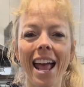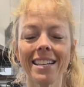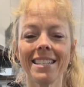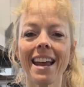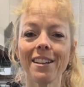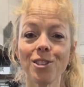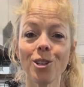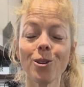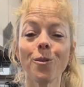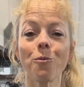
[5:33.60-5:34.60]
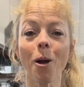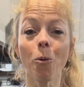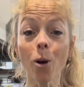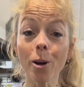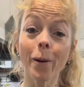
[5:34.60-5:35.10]
is day 2 of my
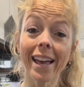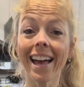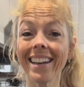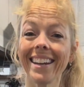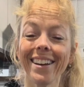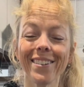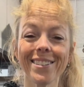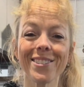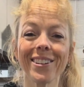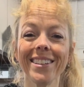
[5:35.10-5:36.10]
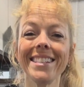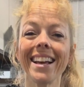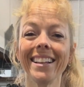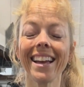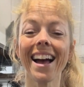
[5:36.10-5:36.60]
work weekend here at Strictly
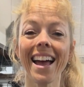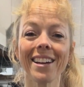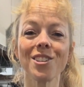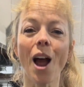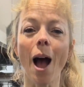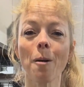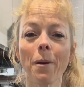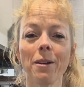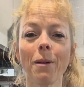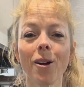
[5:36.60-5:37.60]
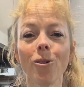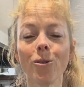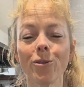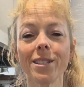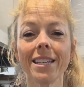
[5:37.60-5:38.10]
Sail Kayak Shop, and my goal
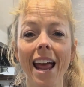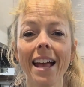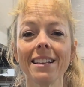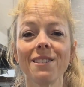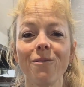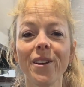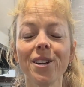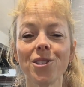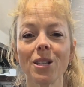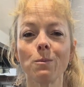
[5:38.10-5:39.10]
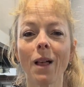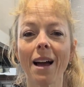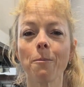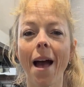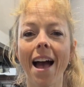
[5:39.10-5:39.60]
for today is to finish this
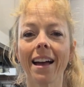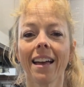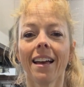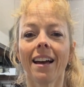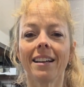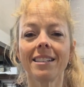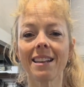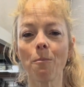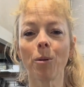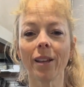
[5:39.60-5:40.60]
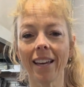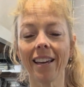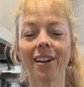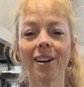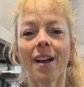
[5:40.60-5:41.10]
BlackPack assembly
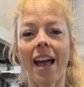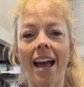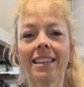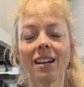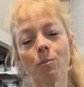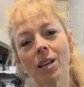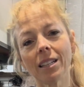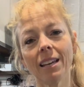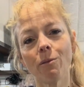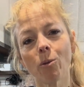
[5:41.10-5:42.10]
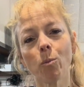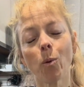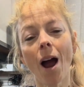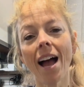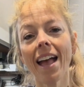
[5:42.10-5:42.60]
here. And then I'm gonna leave it with
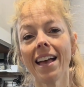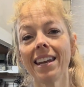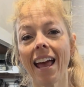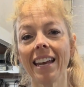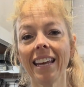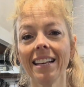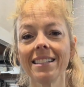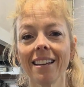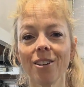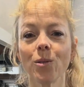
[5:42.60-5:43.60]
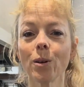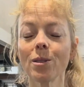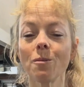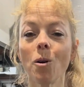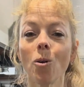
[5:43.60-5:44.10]
Brian, and he's gonna drill
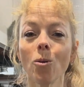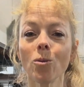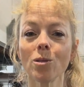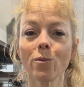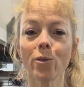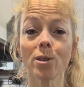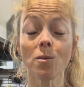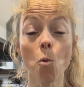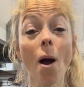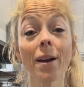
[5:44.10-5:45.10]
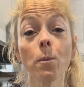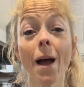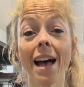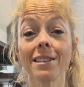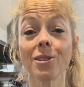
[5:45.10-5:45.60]
some holes for some wire
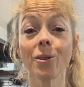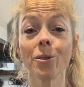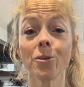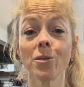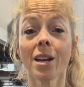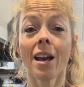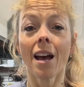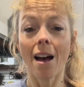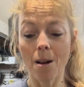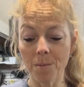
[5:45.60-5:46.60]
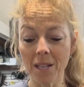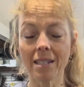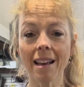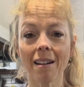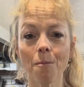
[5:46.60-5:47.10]
pass-throughs to
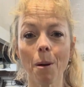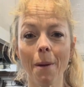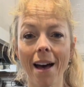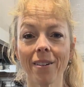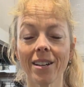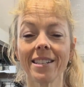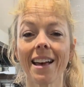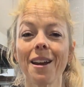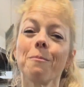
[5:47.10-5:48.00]
set up my battery setup.